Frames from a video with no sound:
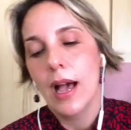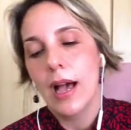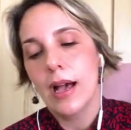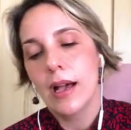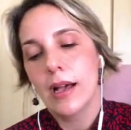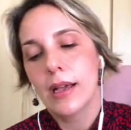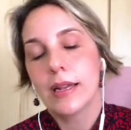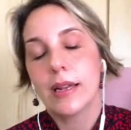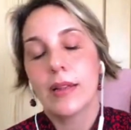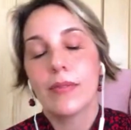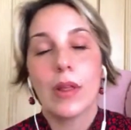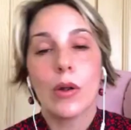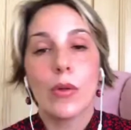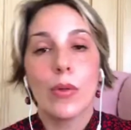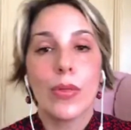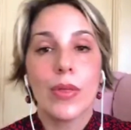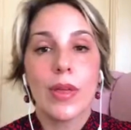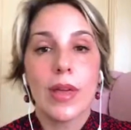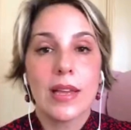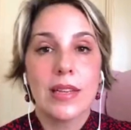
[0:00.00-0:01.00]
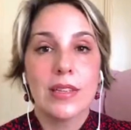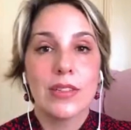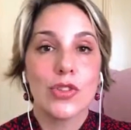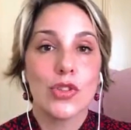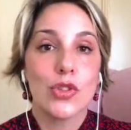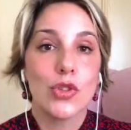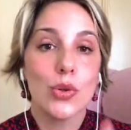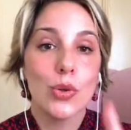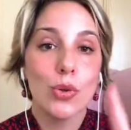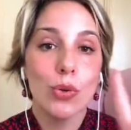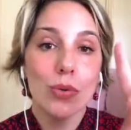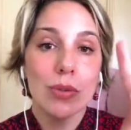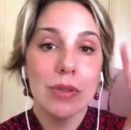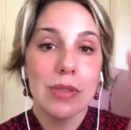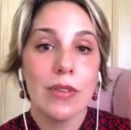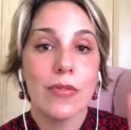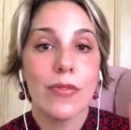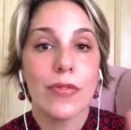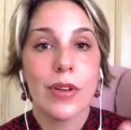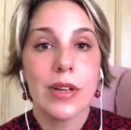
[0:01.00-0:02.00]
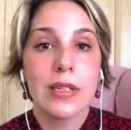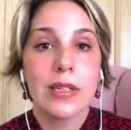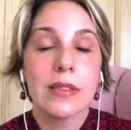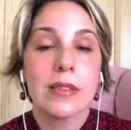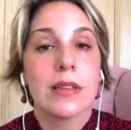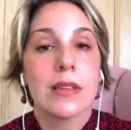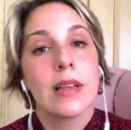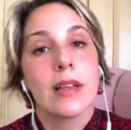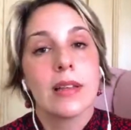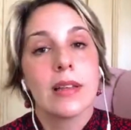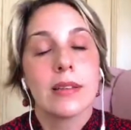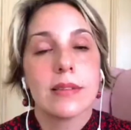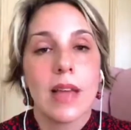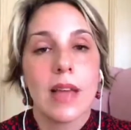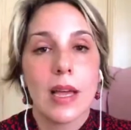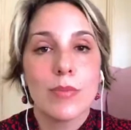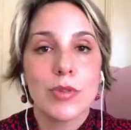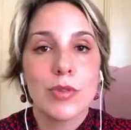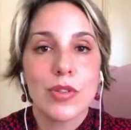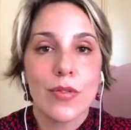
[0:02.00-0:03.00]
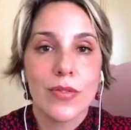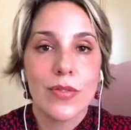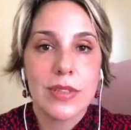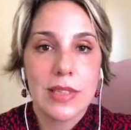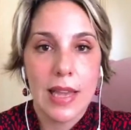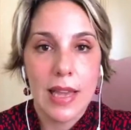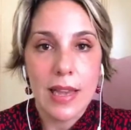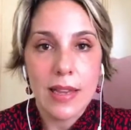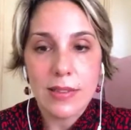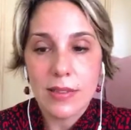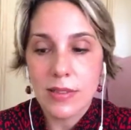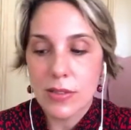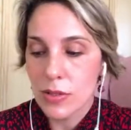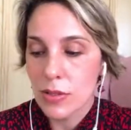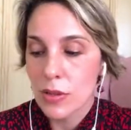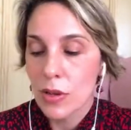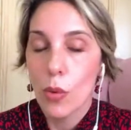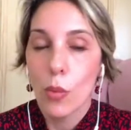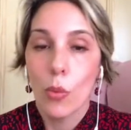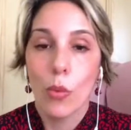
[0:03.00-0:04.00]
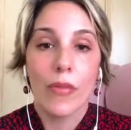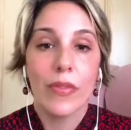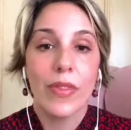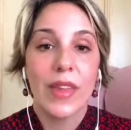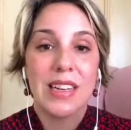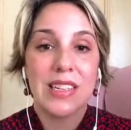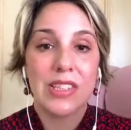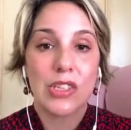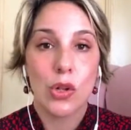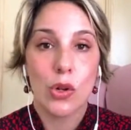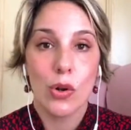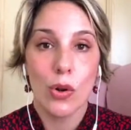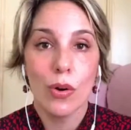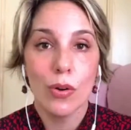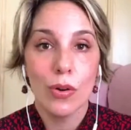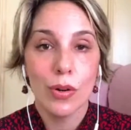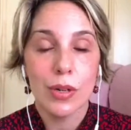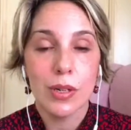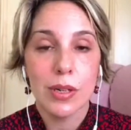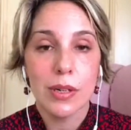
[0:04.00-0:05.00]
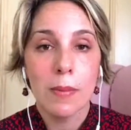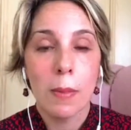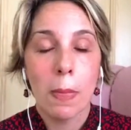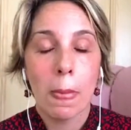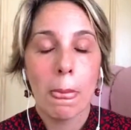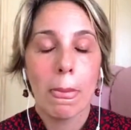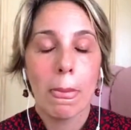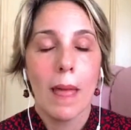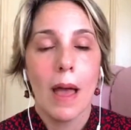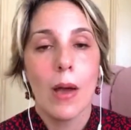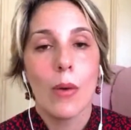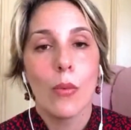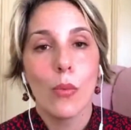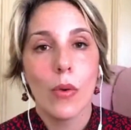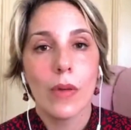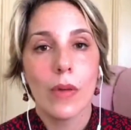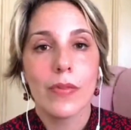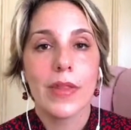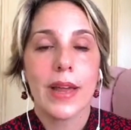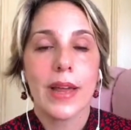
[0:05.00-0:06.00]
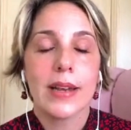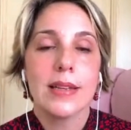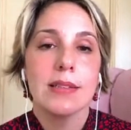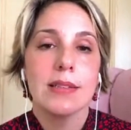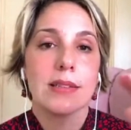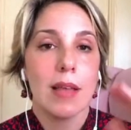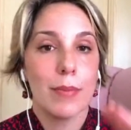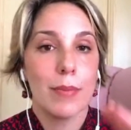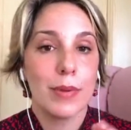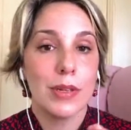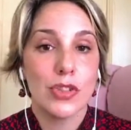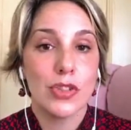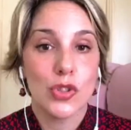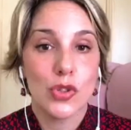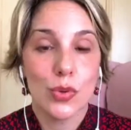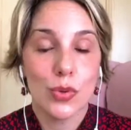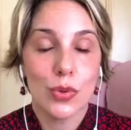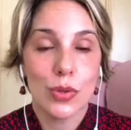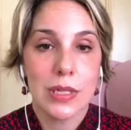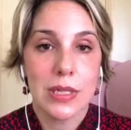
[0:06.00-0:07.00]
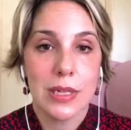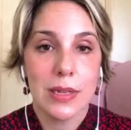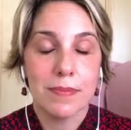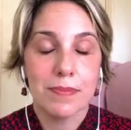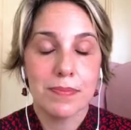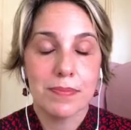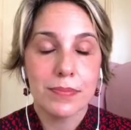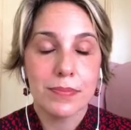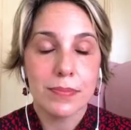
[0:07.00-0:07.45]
In Andalusia, is 2 different types of text, one that is longer and one that is a bit shorter.